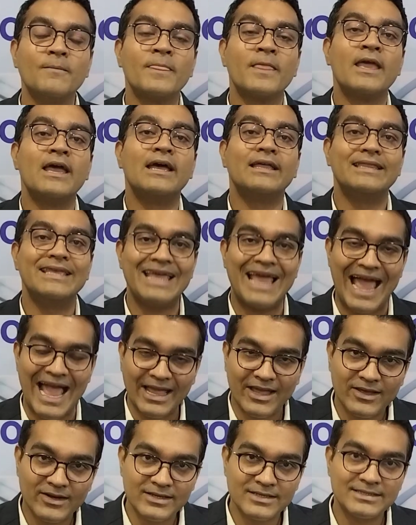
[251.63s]
the
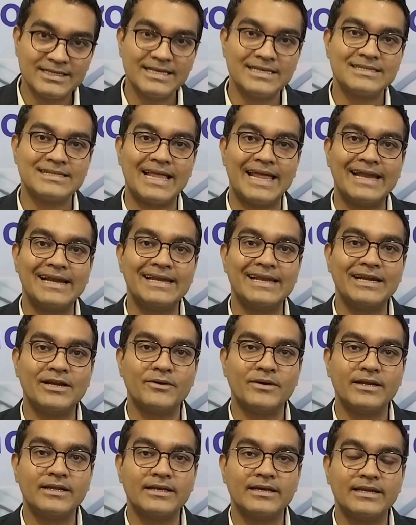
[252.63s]
accuracy is likely to
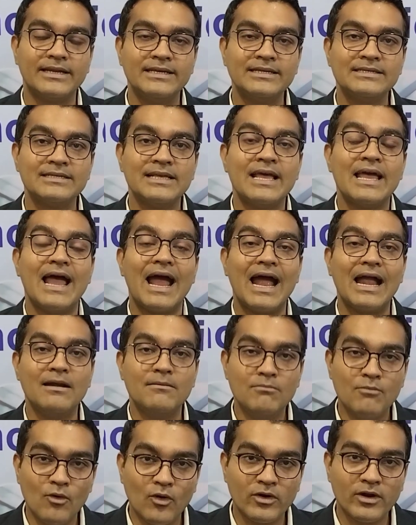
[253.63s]
increase, and
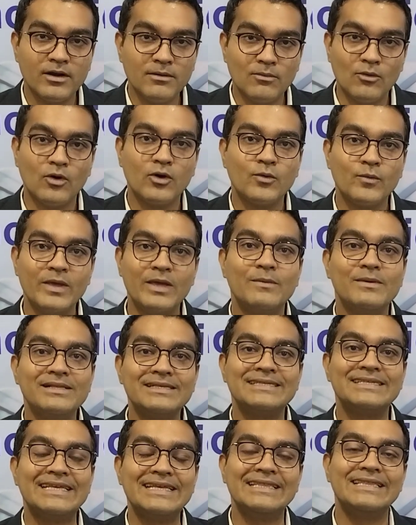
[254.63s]
more we will see
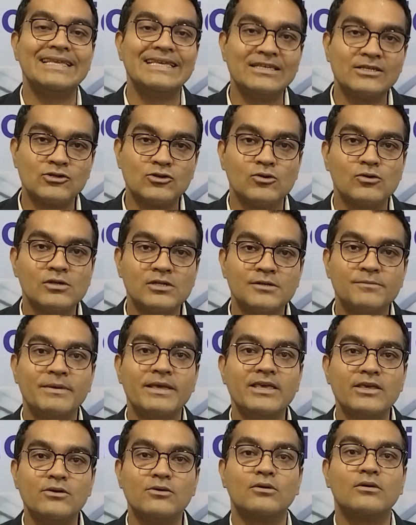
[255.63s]
these tools being
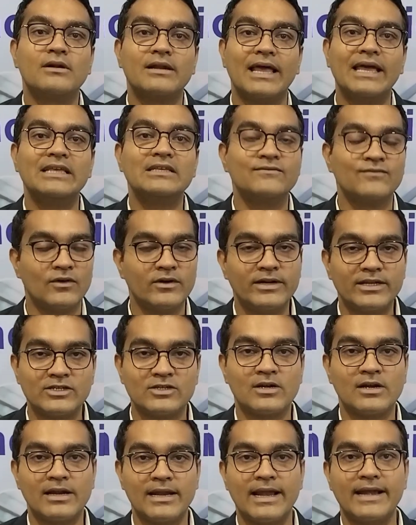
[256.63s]
utilized for digital
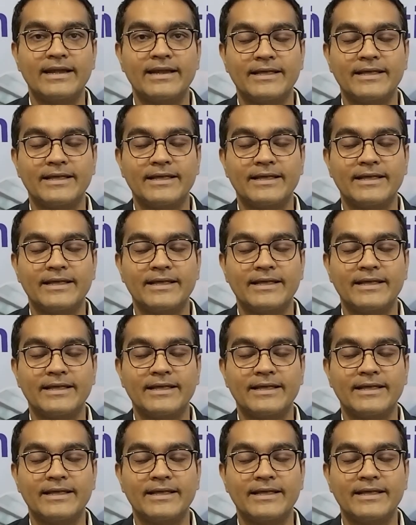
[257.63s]
lending.